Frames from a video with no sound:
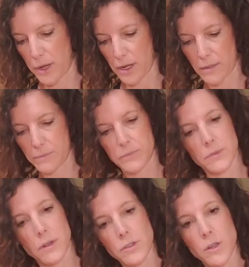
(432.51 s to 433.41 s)
pan.
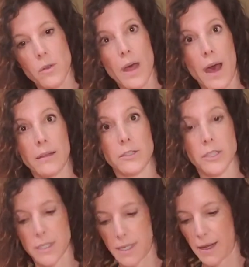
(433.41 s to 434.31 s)
So I'll show you that in
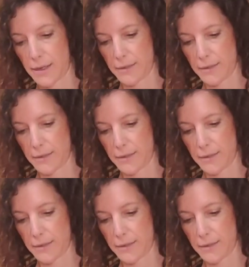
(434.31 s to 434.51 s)
just a second.